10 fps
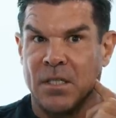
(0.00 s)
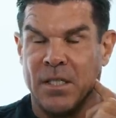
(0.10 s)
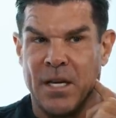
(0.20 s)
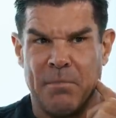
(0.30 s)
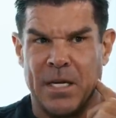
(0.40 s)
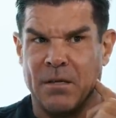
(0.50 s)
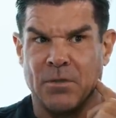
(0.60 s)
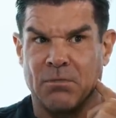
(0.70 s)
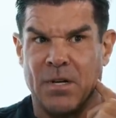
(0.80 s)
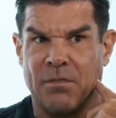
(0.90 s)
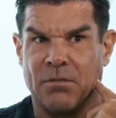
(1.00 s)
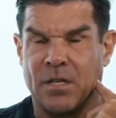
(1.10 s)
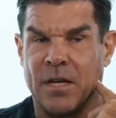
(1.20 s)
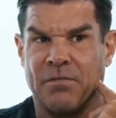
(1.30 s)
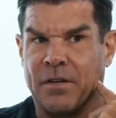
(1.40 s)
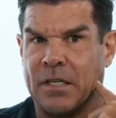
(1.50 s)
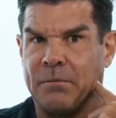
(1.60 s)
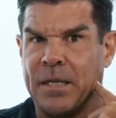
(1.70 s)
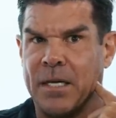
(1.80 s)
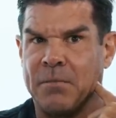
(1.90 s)
yeah, man, it was rough. Look, I
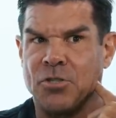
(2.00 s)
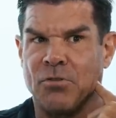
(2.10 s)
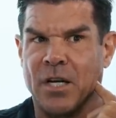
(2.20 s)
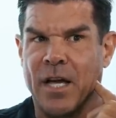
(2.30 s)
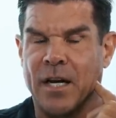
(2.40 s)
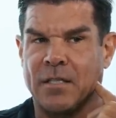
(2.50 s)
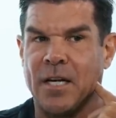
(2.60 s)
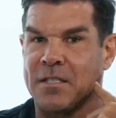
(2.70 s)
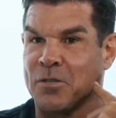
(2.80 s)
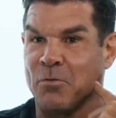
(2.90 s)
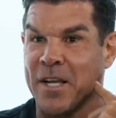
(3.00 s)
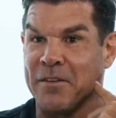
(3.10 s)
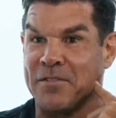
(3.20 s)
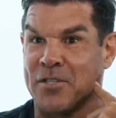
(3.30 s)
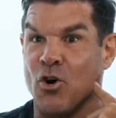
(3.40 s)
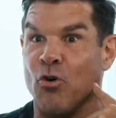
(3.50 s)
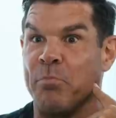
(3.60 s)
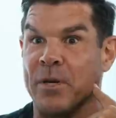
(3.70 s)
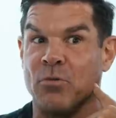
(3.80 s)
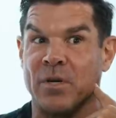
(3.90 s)
fucking became a drug addict as a way of
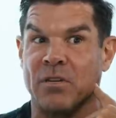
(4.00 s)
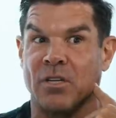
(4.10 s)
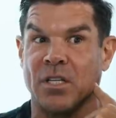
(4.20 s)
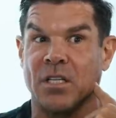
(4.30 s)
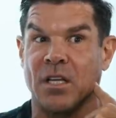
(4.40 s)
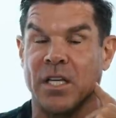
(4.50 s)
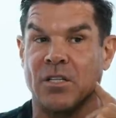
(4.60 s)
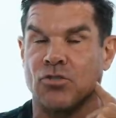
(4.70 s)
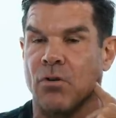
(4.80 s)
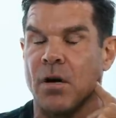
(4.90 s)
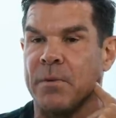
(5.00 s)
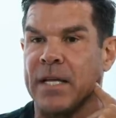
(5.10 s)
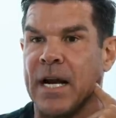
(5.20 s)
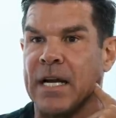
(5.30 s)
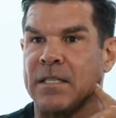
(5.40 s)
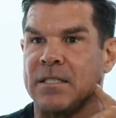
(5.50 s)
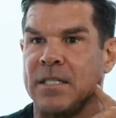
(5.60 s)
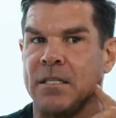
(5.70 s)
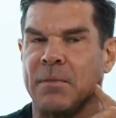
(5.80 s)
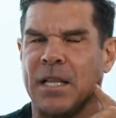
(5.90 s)
coping with all the like trauma that I had mm.
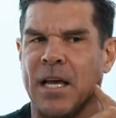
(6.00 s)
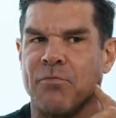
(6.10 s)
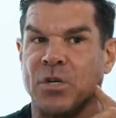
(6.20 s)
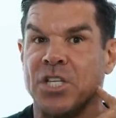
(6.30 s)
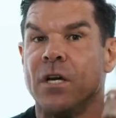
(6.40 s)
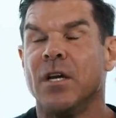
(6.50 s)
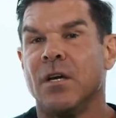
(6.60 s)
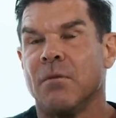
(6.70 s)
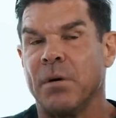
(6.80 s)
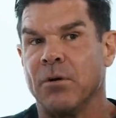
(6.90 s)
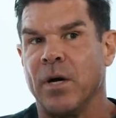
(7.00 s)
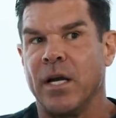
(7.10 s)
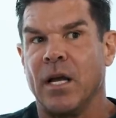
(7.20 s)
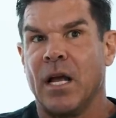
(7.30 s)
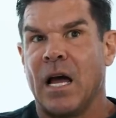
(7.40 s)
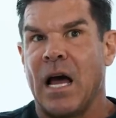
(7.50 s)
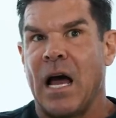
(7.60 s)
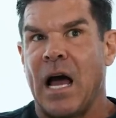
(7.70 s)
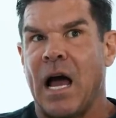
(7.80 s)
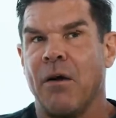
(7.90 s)
seen in my life, which by the way,
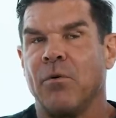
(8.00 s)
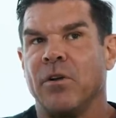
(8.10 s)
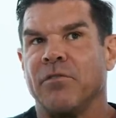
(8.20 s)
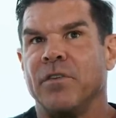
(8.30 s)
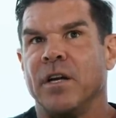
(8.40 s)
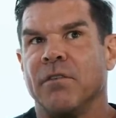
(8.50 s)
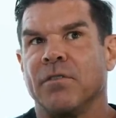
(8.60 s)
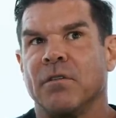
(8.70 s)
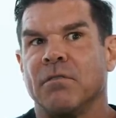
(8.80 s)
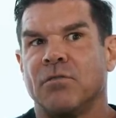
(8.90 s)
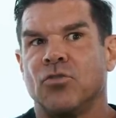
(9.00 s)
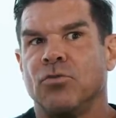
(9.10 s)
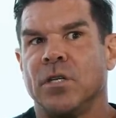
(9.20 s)
I would have never two